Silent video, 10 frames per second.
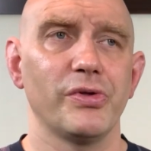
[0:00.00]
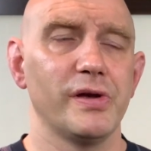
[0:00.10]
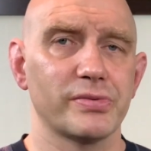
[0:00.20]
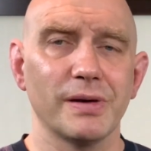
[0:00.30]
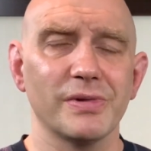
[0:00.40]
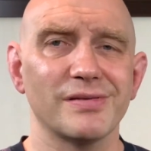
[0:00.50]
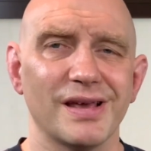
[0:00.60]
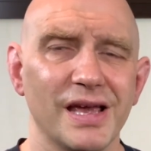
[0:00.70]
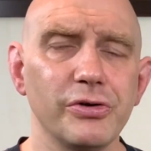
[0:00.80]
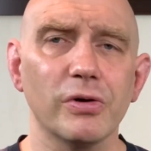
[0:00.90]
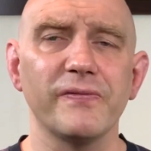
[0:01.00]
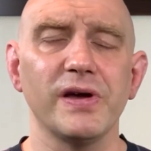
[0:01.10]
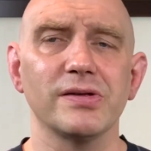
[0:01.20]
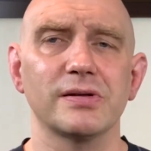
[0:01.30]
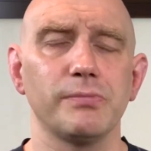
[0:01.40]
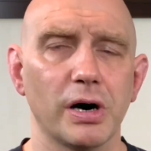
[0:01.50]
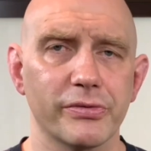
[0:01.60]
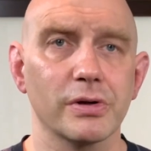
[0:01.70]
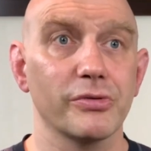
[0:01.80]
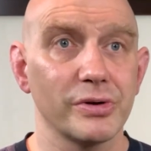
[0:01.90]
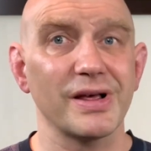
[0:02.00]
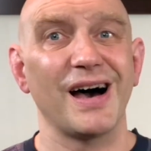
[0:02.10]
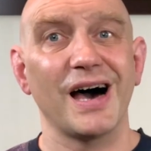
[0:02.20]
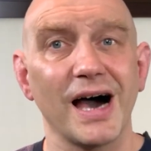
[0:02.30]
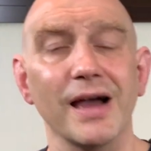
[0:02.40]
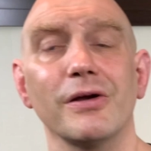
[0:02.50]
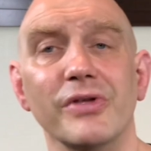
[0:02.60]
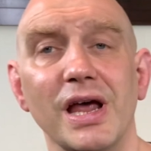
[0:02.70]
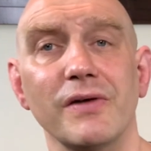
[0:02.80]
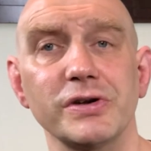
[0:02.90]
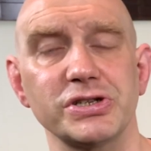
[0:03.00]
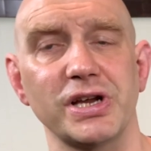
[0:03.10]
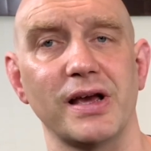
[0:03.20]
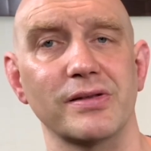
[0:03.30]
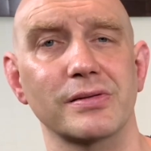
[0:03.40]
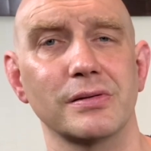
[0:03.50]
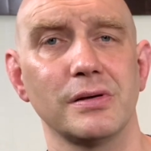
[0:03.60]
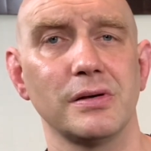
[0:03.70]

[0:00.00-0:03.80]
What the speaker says: If somebody's in your face and bothering you, there's a higher than average chance